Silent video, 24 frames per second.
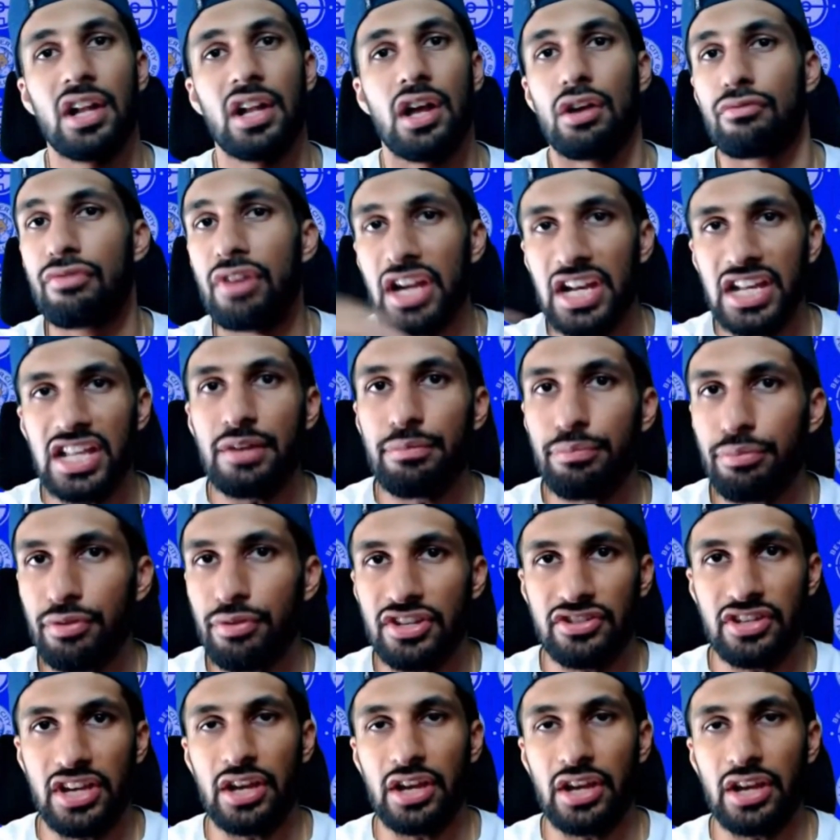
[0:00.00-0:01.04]
Really
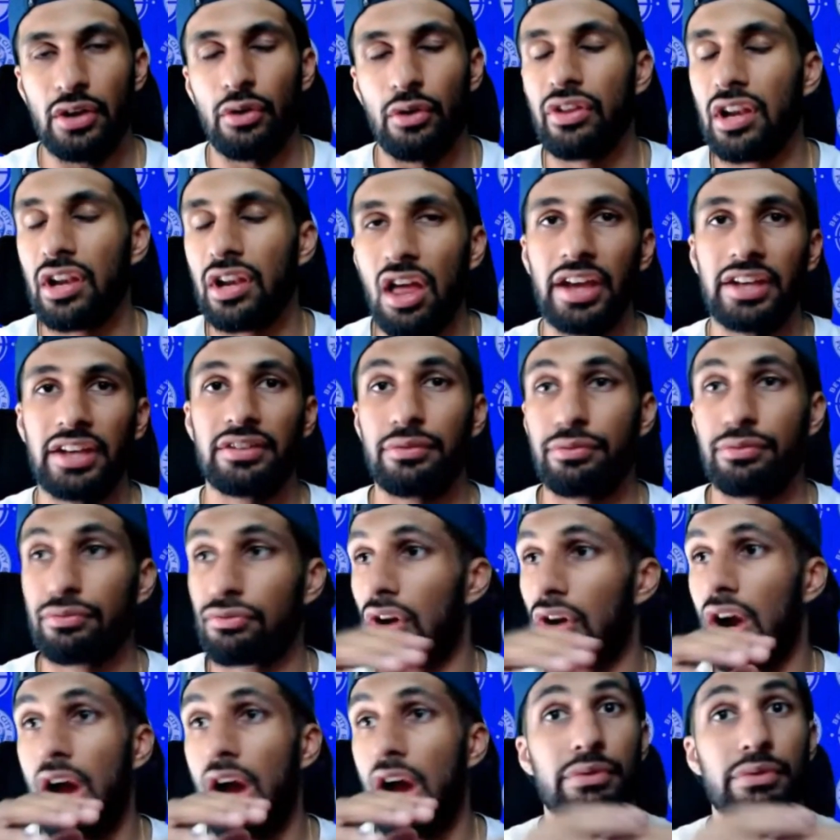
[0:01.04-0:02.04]
appreciate all the likes, subscribes,